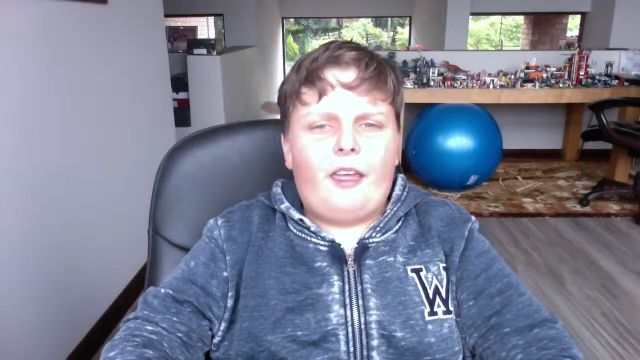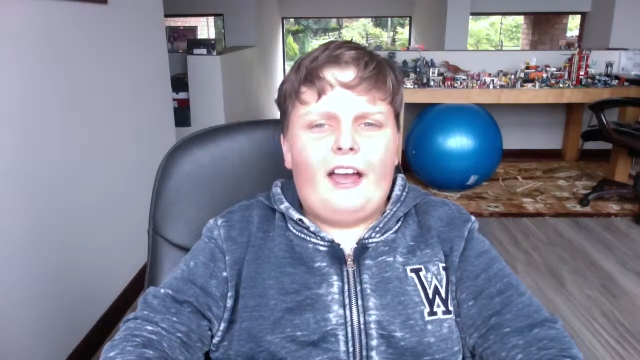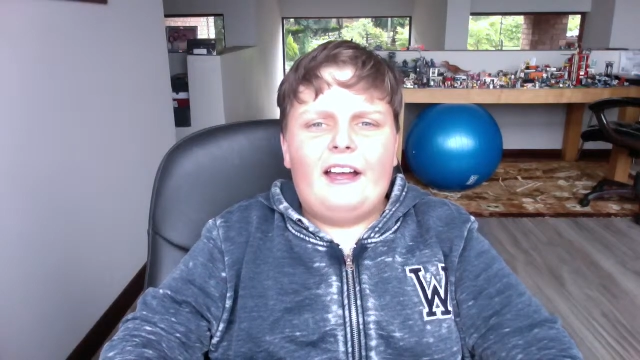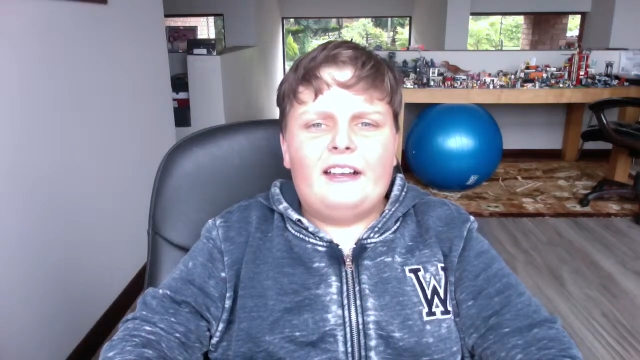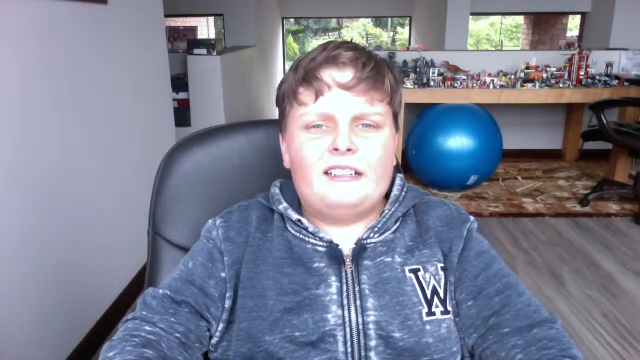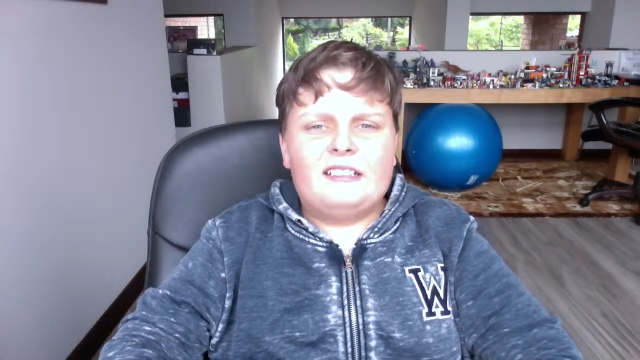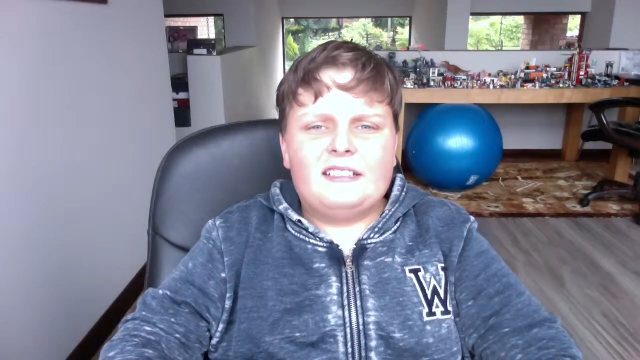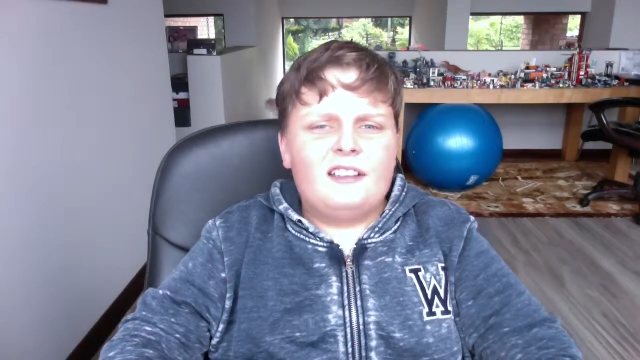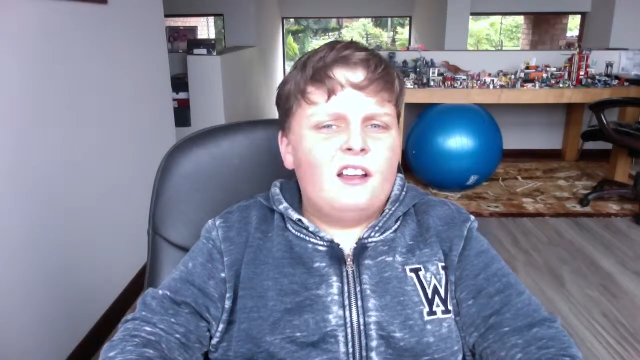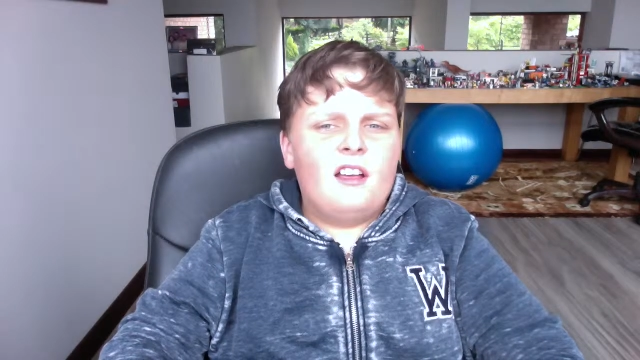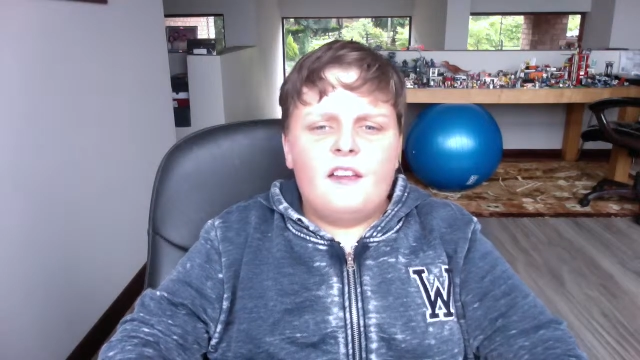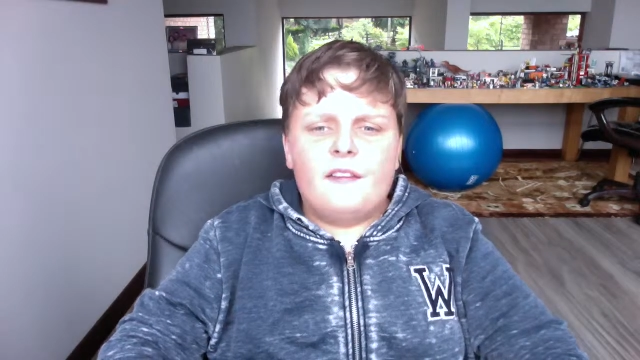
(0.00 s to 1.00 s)
and
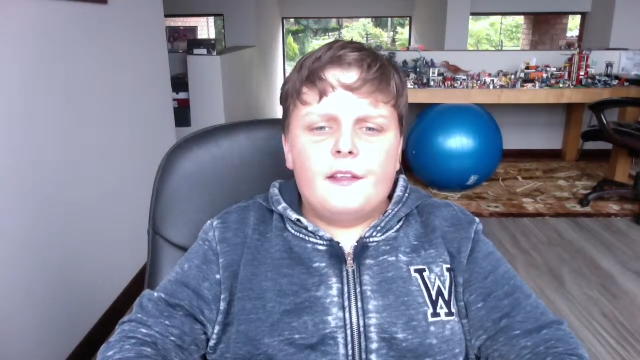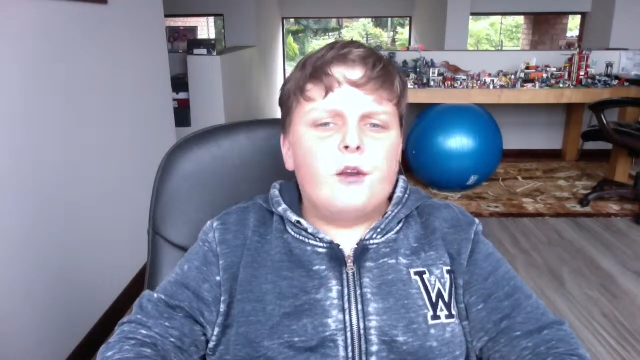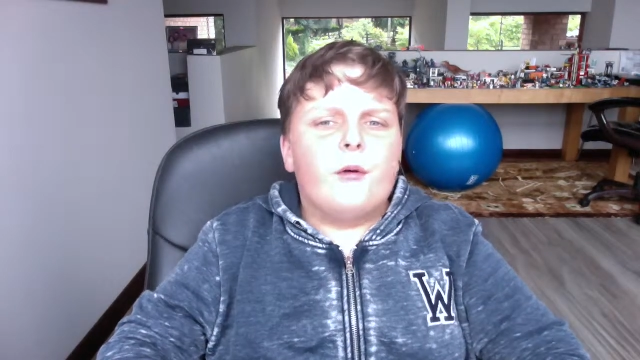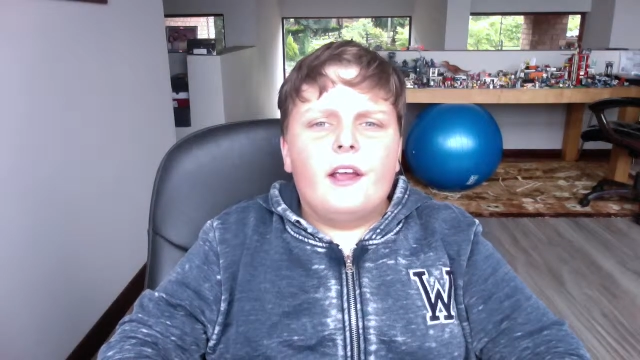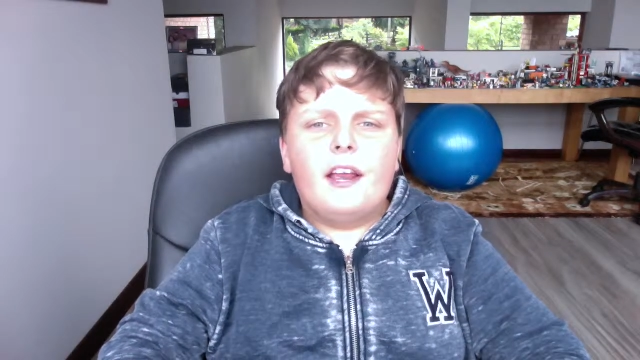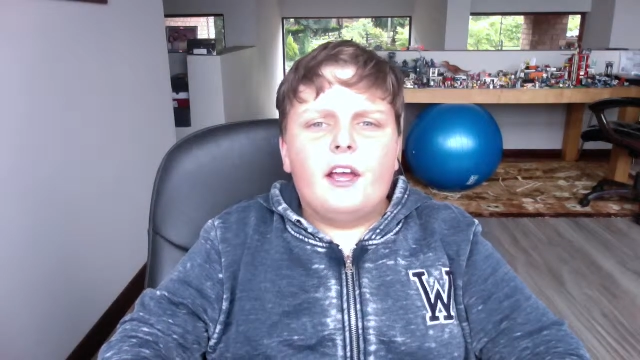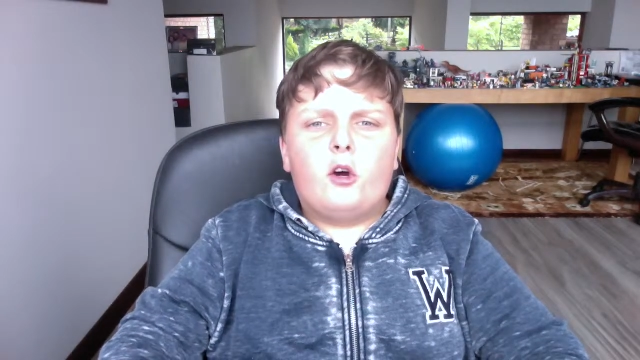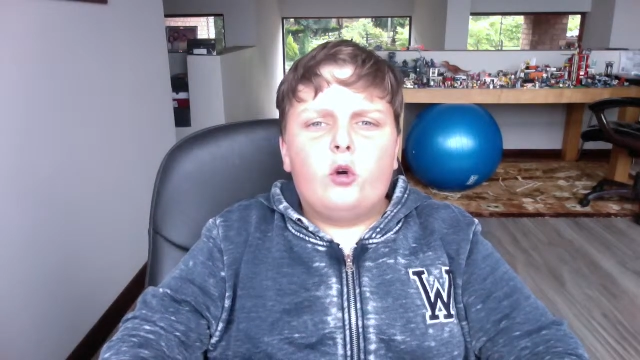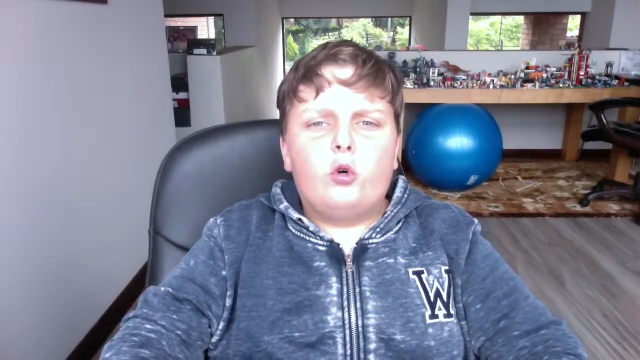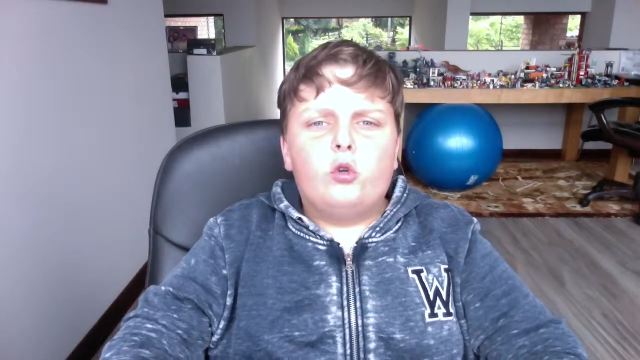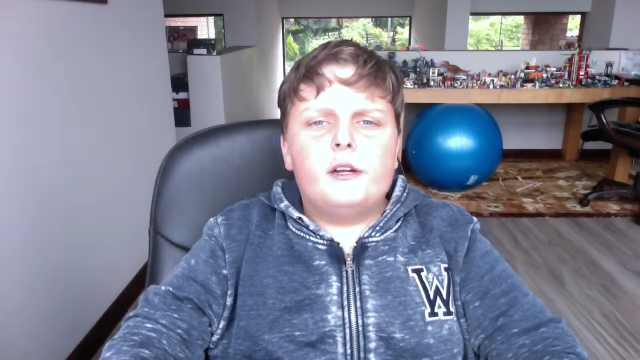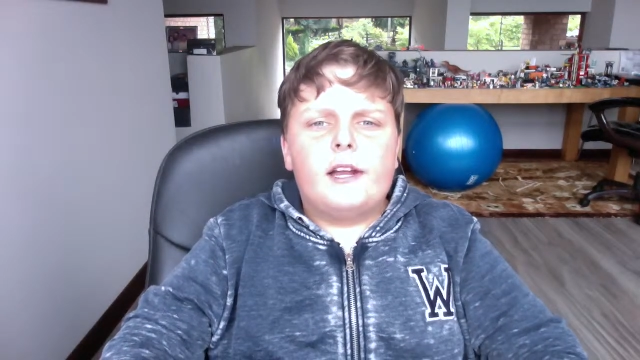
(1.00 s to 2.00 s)
they're really
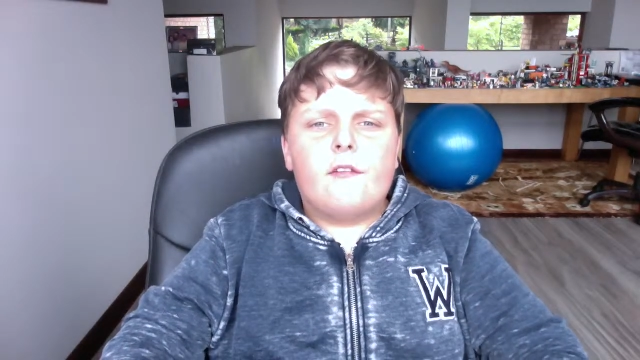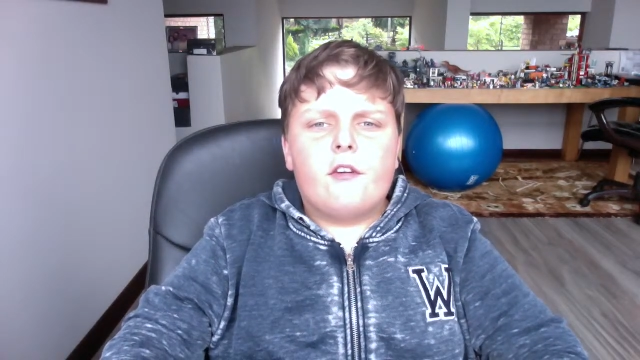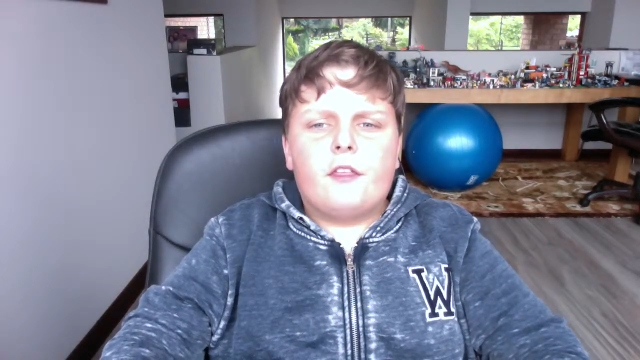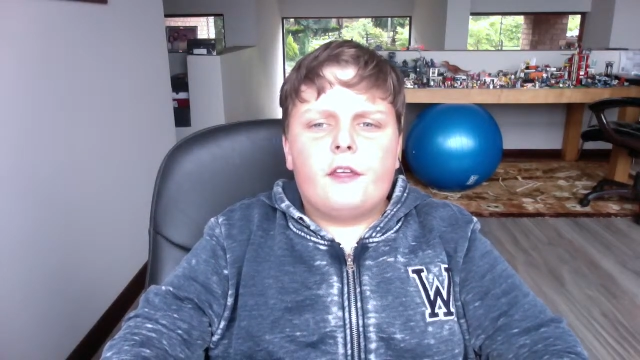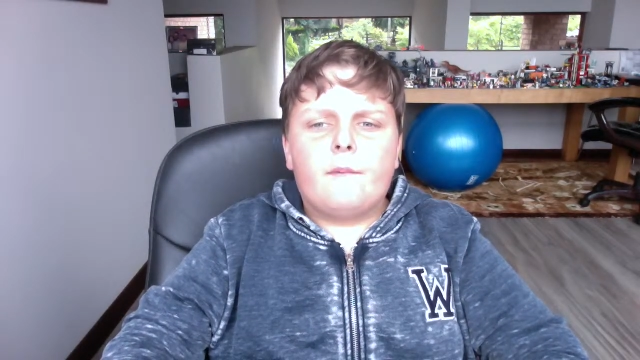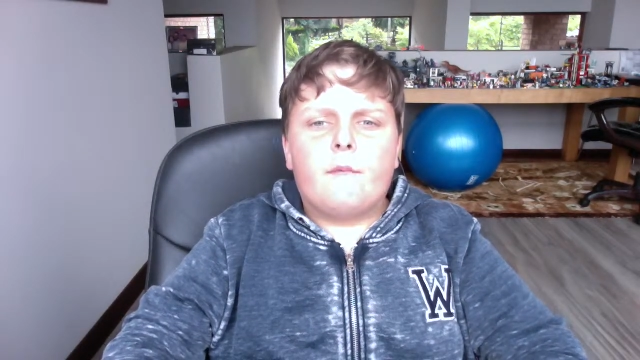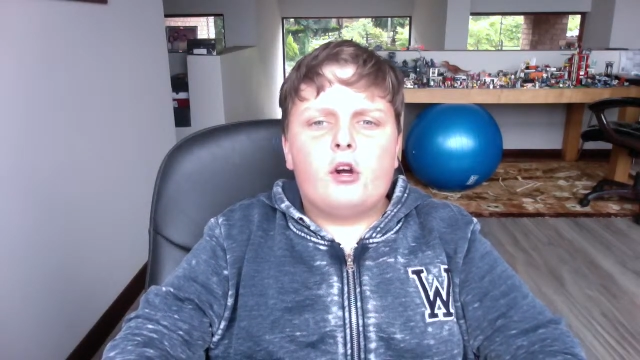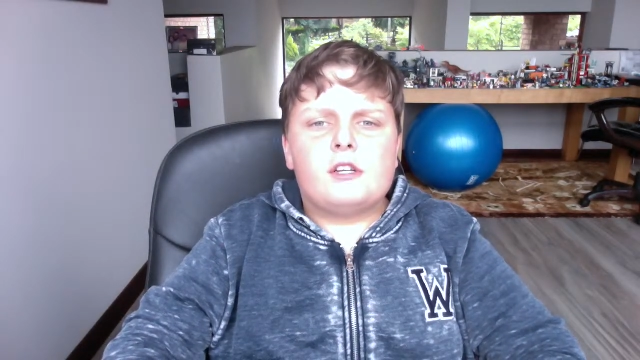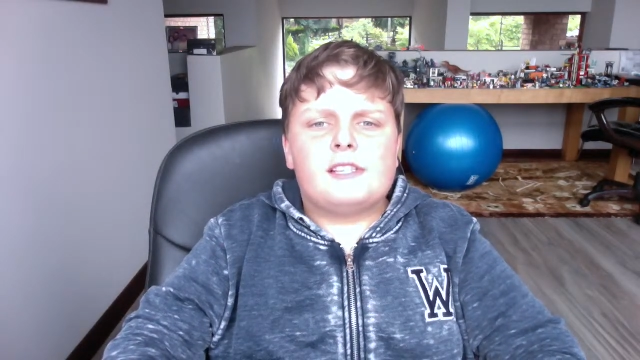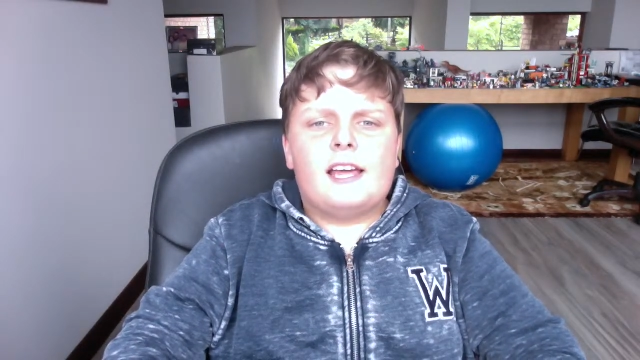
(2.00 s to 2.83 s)
cool and everything because